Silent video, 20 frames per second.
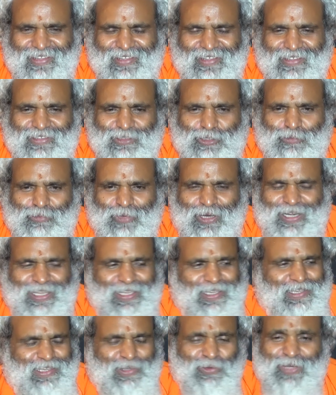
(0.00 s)
So
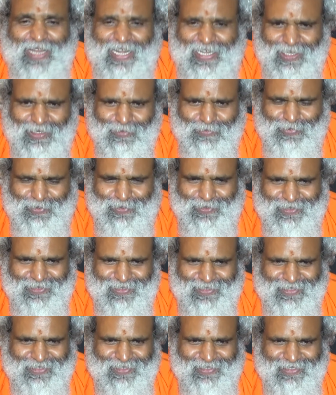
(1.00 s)
morning you get up
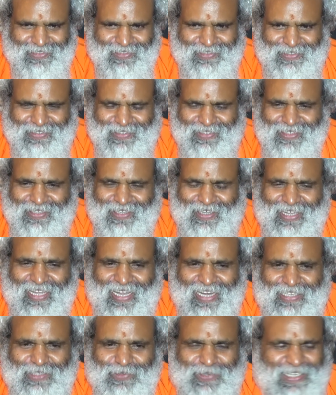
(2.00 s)

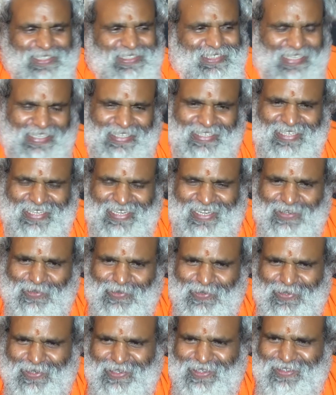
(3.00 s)
and you are staying in
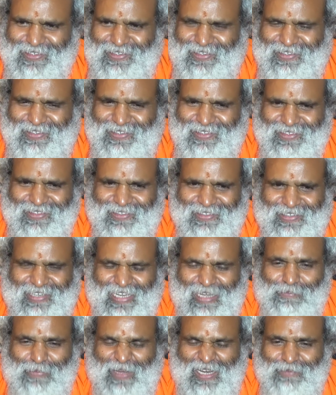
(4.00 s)
a
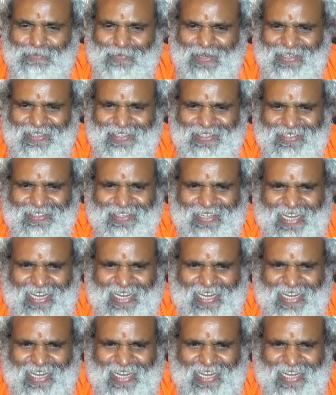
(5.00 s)
apartment,